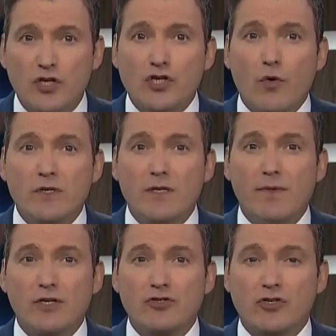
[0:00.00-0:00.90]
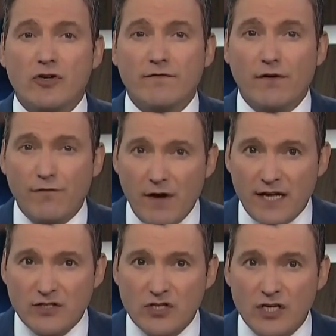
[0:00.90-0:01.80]
So was the Minister of
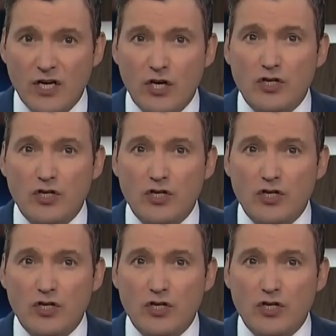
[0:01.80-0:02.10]
Defense.